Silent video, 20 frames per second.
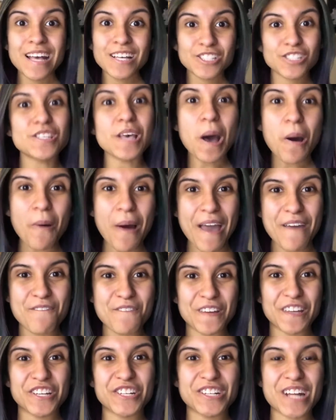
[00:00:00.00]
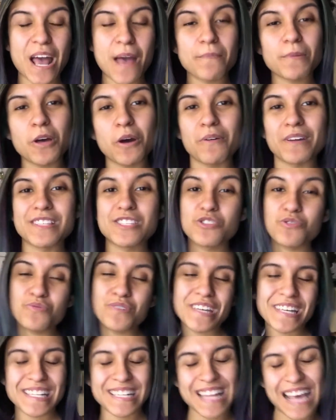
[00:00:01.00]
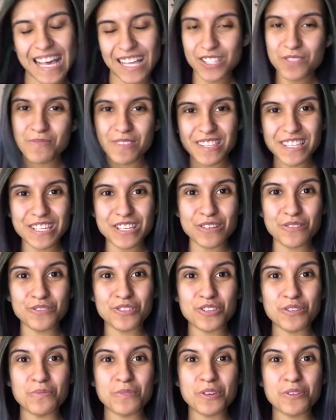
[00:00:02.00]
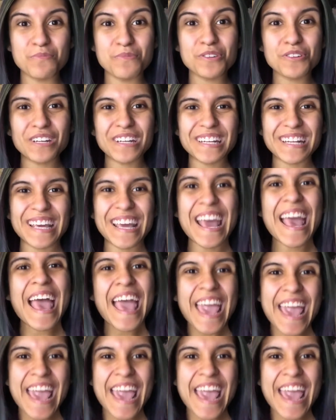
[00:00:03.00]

So I figured I'm going to connect with the YouTube community,